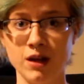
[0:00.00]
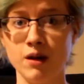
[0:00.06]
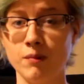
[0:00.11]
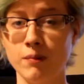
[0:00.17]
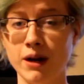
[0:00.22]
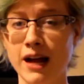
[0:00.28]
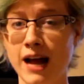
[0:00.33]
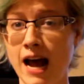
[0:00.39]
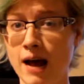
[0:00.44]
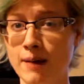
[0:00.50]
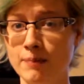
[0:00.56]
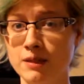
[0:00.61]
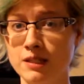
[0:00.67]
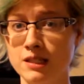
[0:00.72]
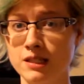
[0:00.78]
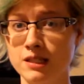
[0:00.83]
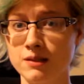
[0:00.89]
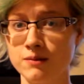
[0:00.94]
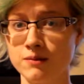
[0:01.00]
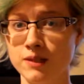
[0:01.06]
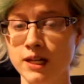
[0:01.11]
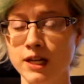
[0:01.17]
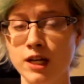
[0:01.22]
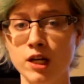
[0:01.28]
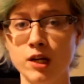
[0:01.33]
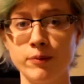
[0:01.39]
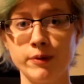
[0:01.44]
But it happens.
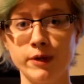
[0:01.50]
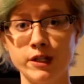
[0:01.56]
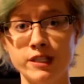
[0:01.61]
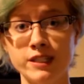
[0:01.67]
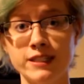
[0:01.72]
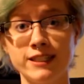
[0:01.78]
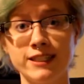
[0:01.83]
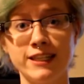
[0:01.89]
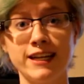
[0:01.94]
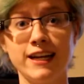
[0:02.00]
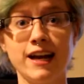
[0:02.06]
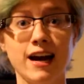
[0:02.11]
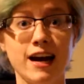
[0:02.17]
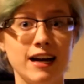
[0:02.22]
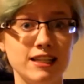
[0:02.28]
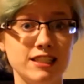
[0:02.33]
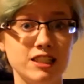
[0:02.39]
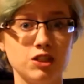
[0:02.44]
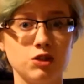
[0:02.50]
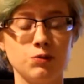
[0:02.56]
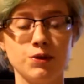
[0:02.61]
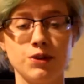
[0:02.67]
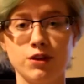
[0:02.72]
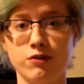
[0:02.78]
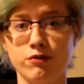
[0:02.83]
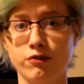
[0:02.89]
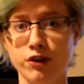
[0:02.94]
Personally, I deal
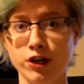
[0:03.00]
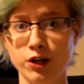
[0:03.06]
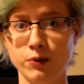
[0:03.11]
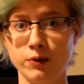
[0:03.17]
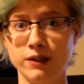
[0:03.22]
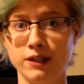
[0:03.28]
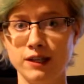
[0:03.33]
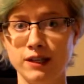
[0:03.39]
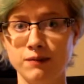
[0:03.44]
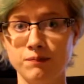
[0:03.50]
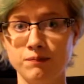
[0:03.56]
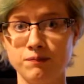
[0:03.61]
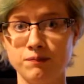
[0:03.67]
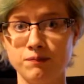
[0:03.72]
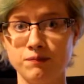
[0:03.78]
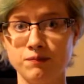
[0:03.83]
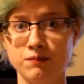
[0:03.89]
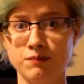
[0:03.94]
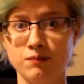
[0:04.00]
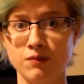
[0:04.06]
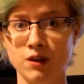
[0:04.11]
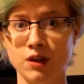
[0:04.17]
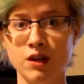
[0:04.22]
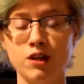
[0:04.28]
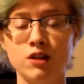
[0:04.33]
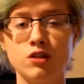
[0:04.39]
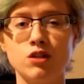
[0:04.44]
with it frequently.
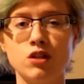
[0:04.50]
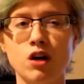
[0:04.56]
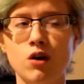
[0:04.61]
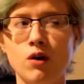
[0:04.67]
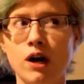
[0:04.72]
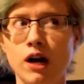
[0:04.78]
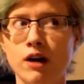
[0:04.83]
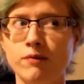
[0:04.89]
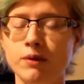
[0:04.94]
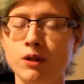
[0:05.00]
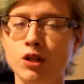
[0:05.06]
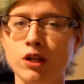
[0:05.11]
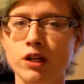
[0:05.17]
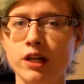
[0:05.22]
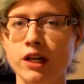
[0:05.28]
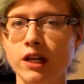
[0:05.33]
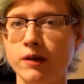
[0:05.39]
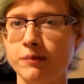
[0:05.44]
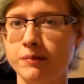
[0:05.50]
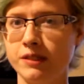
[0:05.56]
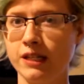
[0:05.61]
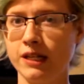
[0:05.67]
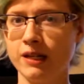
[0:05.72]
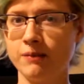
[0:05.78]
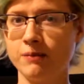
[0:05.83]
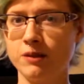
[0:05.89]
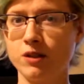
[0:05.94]
So I've been looking up
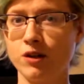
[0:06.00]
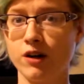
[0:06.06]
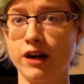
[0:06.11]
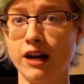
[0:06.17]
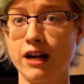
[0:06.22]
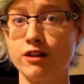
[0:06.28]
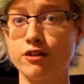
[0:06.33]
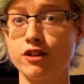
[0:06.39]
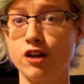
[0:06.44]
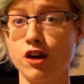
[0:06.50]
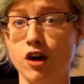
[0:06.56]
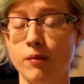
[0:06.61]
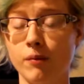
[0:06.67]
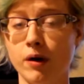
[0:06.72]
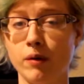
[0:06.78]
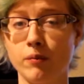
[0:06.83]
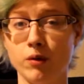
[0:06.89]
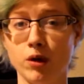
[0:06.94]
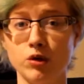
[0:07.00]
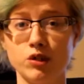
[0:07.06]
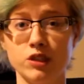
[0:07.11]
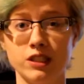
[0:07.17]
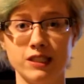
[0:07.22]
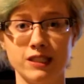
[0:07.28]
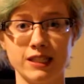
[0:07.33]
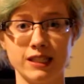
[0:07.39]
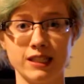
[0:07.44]
tips on how to combat
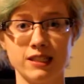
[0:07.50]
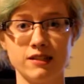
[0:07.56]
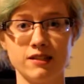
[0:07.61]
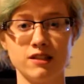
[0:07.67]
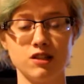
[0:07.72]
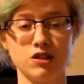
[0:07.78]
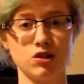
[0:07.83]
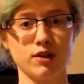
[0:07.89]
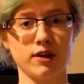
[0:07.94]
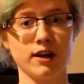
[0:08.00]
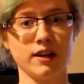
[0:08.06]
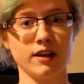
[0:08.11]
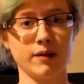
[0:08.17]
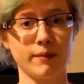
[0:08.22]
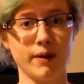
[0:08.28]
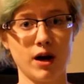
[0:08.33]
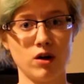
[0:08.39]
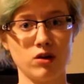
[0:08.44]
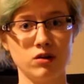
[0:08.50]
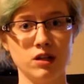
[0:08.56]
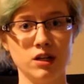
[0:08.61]
motion sickness and trying them out,